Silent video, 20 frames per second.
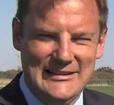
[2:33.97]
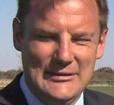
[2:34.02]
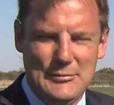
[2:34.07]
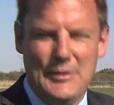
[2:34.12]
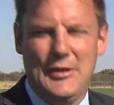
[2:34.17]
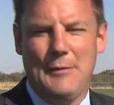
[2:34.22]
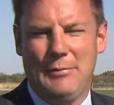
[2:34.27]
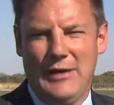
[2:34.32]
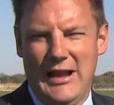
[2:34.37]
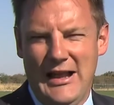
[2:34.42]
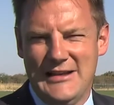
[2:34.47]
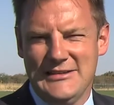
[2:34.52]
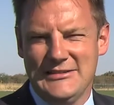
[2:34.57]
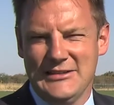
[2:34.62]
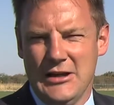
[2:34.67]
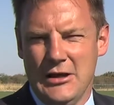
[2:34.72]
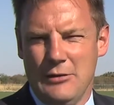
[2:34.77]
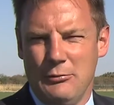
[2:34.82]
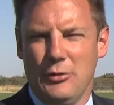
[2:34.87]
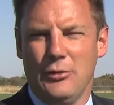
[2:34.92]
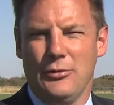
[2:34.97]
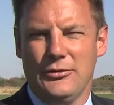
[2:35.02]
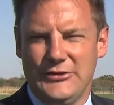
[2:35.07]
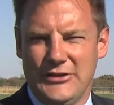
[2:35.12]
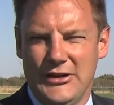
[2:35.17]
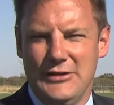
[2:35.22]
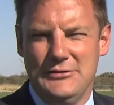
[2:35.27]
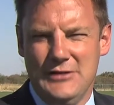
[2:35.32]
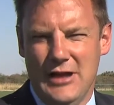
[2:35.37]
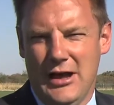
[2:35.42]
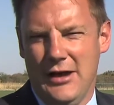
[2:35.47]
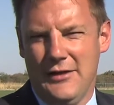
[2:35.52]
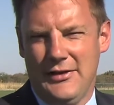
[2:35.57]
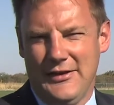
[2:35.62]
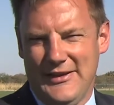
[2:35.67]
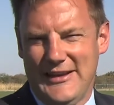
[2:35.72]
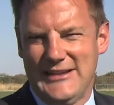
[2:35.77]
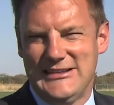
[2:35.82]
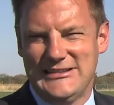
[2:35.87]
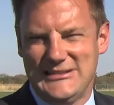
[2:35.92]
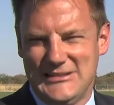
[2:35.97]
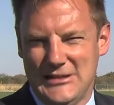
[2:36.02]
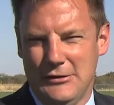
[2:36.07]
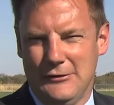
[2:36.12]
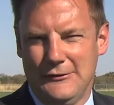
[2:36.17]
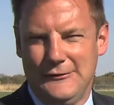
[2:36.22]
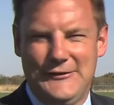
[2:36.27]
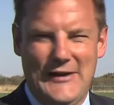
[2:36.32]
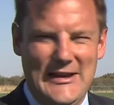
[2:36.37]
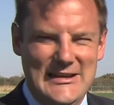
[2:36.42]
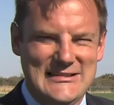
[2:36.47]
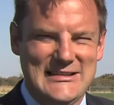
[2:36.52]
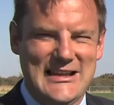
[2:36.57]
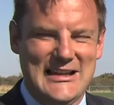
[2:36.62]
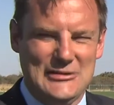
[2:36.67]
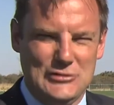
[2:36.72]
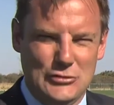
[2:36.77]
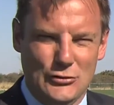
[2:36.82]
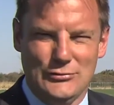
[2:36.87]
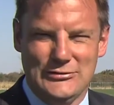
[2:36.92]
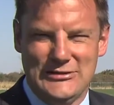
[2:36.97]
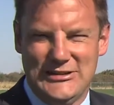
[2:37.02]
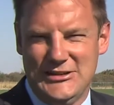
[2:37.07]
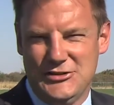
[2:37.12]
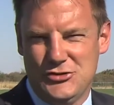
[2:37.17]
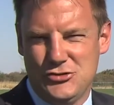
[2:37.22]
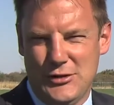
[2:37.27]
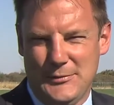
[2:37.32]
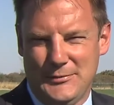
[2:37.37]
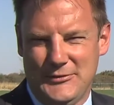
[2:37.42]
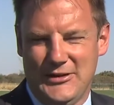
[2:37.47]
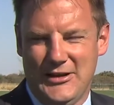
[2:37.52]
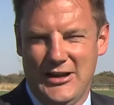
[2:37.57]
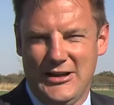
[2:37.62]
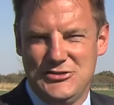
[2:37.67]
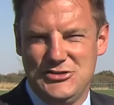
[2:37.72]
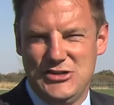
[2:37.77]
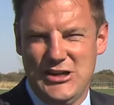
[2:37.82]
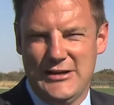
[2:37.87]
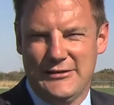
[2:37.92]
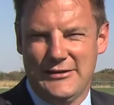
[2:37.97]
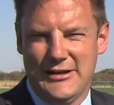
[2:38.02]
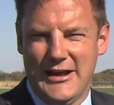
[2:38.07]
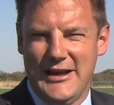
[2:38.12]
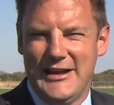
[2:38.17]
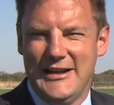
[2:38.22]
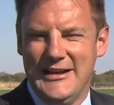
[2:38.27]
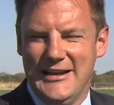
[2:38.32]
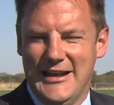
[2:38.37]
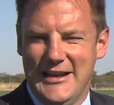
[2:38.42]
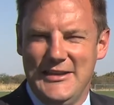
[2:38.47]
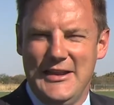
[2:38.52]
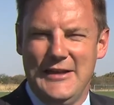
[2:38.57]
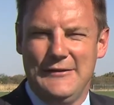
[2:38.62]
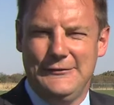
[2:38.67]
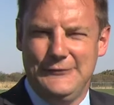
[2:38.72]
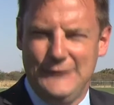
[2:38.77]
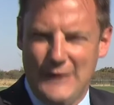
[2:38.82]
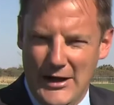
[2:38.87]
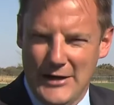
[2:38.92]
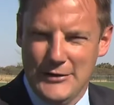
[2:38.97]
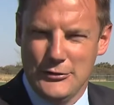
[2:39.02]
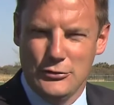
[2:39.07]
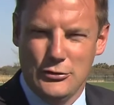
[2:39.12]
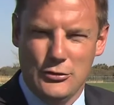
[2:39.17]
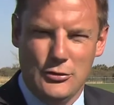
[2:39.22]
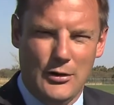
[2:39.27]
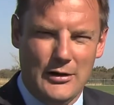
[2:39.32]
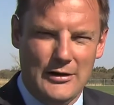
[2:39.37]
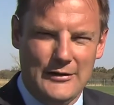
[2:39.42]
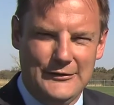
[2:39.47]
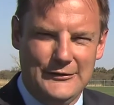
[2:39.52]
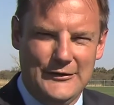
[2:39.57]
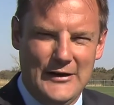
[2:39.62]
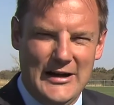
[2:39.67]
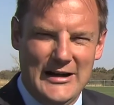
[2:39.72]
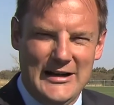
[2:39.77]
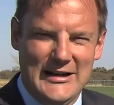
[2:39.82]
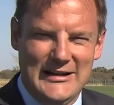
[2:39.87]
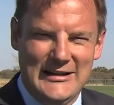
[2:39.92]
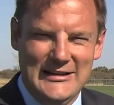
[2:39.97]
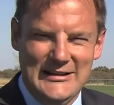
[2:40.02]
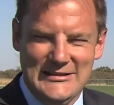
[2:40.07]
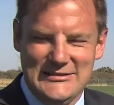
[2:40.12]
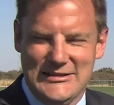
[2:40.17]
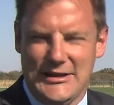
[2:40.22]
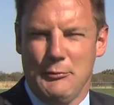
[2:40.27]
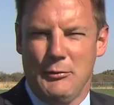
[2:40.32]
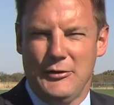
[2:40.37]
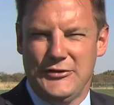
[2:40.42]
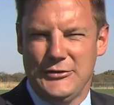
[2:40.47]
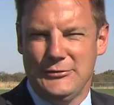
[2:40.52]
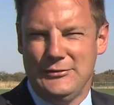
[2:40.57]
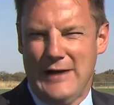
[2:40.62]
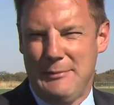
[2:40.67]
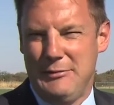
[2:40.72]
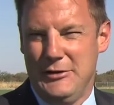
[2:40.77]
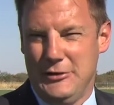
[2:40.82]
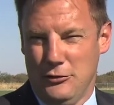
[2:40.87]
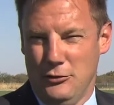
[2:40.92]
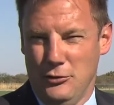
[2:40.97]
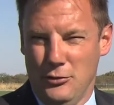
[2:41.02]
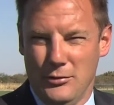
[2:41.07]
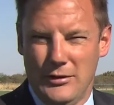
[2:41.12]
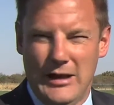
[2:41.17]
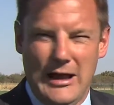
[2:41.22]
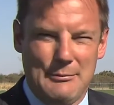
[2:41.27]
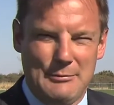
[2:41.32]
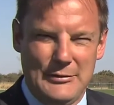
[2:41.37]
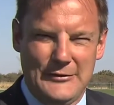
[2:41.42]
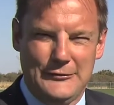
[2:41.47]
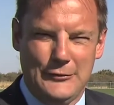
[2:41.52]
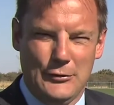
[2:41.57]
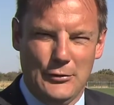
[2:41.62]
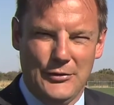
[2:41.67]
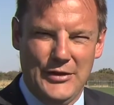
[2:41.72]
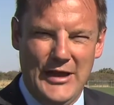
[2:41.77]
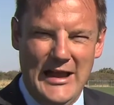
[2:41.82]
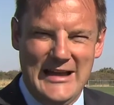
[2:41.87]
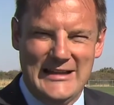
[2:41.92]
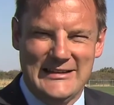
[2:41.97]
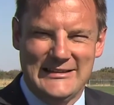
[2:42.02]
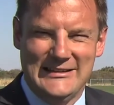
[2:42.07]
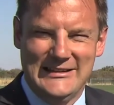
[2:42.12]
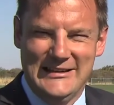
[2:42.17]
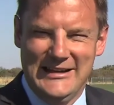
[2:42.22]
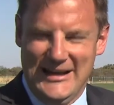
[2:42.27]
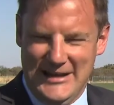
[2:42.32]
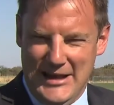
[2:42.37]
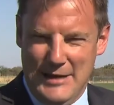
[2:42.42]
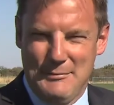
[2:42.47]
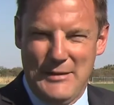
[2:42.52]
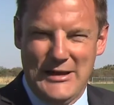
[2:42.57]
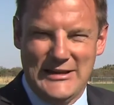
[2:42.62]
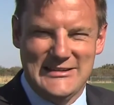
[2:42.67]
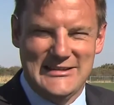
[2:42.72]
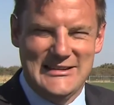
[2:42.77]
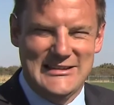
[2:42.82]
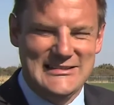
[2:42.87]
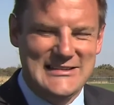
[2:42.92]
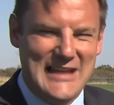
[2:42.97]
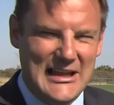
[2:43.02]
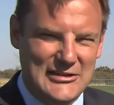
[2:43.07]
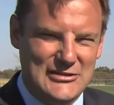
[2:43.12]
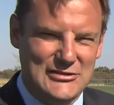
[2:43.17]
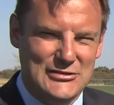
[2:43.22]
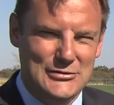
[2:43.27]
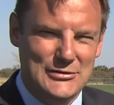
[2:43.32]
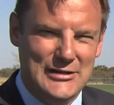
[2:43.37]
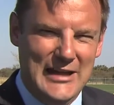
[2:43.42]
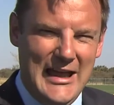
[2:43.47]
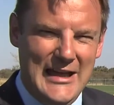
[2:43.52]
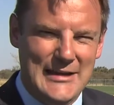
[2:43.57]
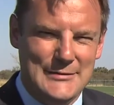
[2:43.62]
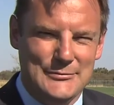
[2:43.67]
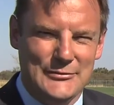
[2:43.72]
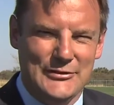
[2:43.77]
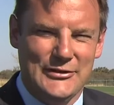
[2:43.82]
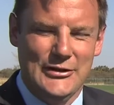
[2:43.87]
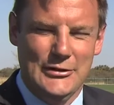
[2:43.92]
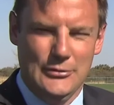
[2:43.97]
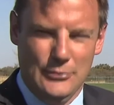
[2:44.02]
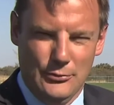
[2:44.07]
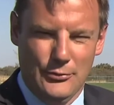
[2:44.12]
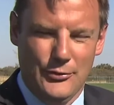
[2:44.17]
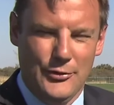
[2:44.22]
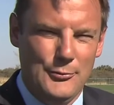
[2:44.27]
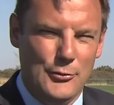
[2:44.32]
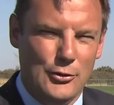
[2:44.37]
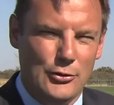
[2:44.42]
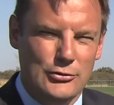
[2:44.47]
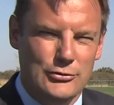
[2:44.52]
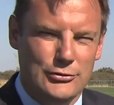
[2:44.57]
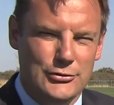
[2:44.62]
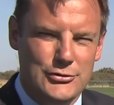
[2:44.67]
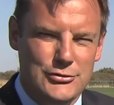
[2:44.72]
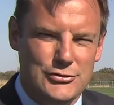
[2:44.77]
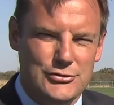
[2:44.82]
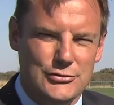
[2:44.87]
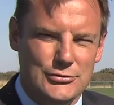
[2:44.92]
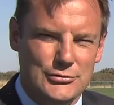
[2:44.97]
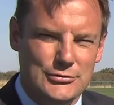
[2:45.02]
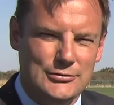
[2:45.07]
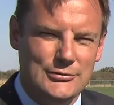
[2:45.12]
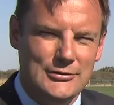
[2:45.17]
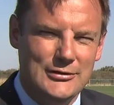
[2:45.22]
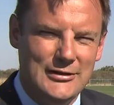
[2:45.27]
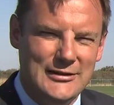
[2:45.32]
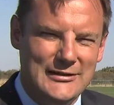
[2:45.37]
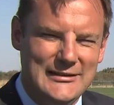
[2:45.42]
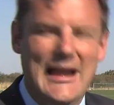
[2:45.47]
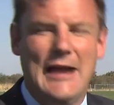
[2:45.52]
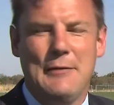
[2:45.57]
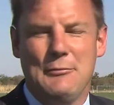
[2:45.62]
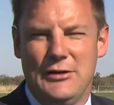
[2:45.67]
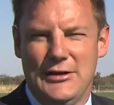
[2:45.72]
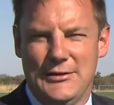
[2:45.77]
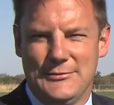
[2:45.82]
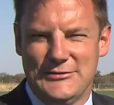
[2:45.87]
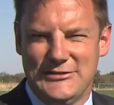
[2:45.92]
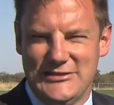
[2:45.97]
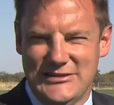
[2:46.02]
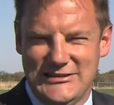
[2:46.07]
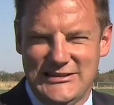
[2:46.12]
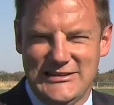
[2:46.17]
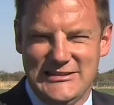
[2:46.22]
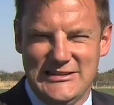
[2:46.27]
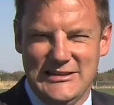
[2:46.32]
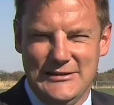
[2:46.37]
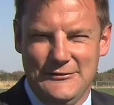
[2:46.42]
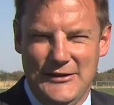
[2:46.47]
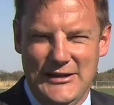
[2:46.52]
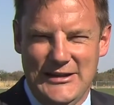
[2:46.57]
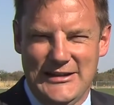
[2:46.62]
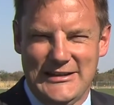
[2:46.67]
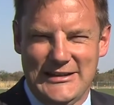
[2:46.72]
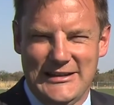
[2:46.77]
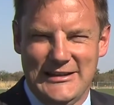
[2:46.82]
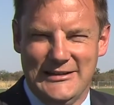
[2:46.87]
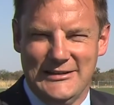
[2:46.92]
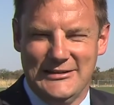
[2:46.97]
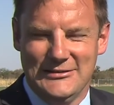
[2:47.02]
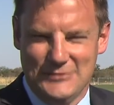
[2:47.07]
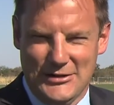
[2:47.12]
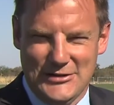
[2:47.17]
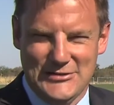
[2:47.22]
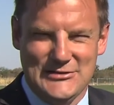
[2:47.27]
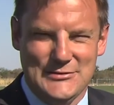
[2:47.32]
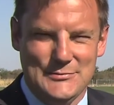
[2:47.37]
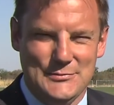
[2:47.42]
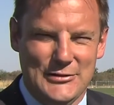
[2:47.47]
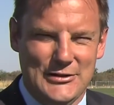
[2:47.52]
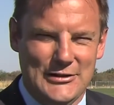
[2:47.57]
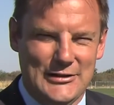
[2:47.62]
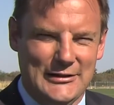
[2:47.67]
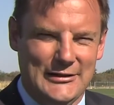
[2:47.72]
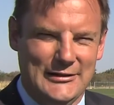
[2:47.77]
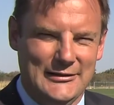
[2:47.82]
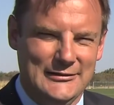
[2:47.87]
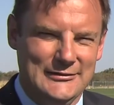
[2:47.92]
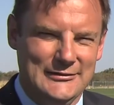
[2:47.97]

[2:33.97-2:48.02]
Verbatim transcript: But the players will also know that they still face that daunting trip to Nigeria in their final qualifier, so they want to wrap it all up before then, and that makes these next two games all the more crucial. Dan Williams, CCTV, Rustenburg.